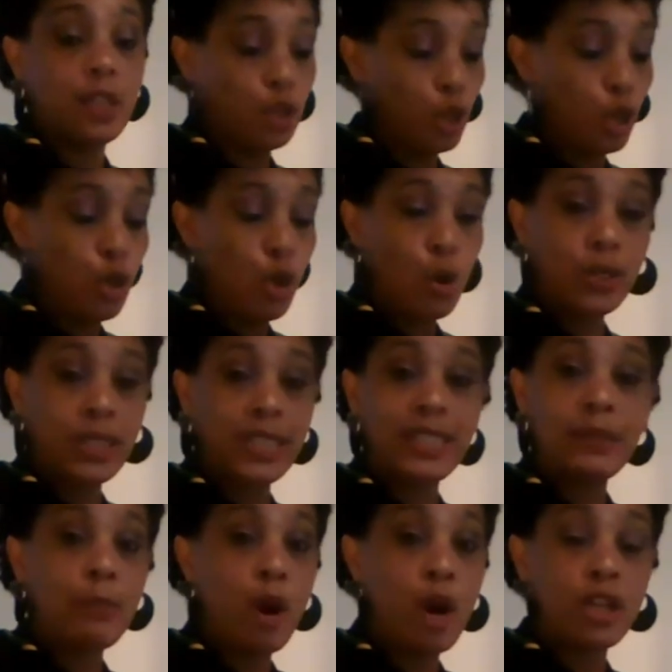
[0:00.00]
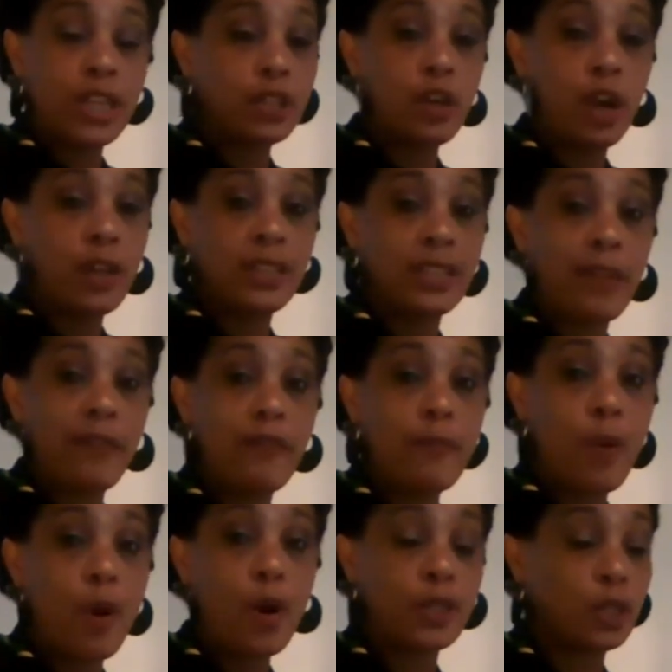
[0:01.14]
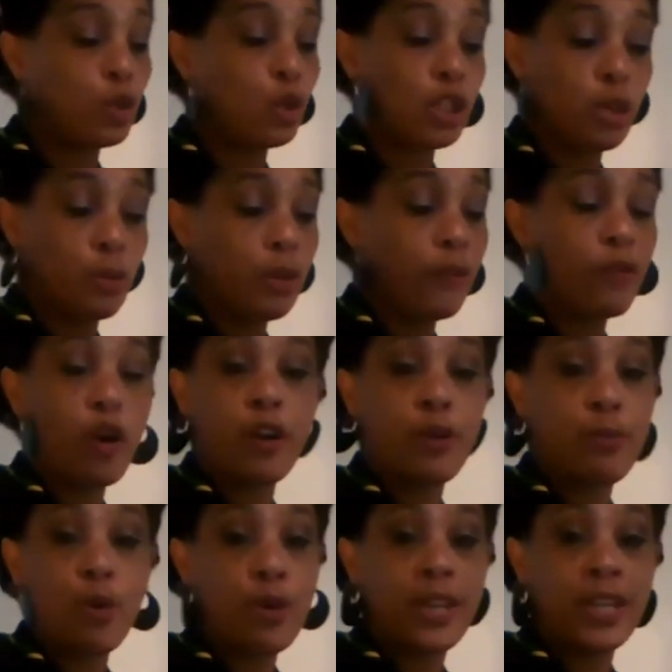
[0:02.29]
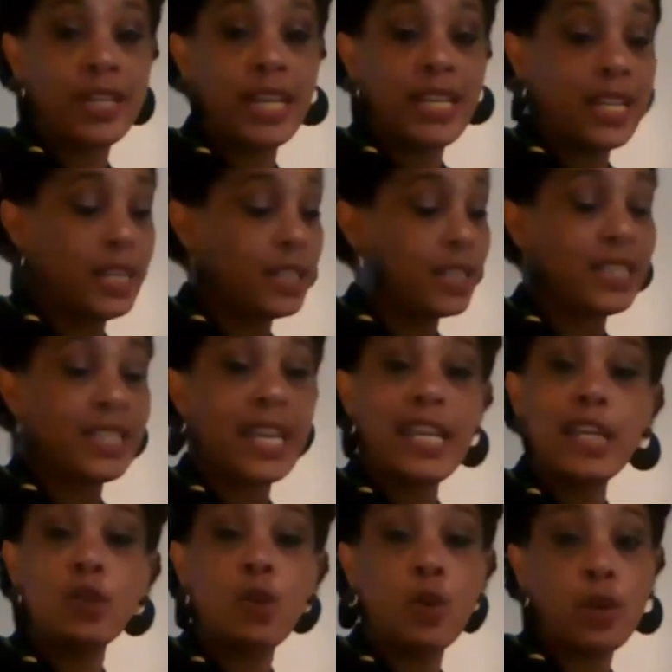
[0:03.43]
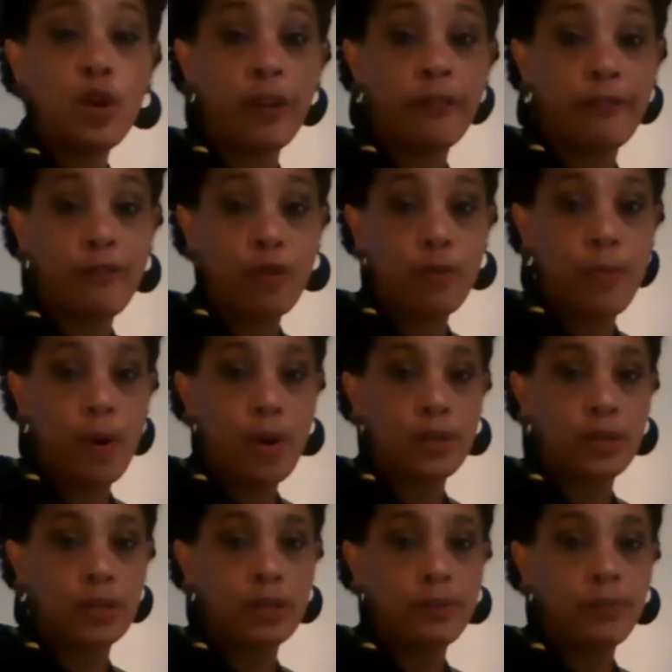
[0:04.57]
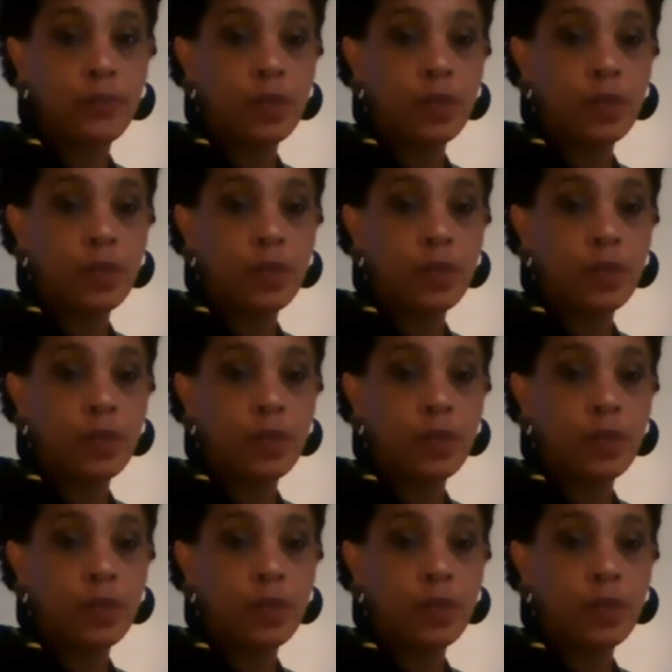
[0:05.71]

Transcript: So you notice Marcia had gotten 7 parts, so she would have gotten more than Denise because Denise only got 4 parts.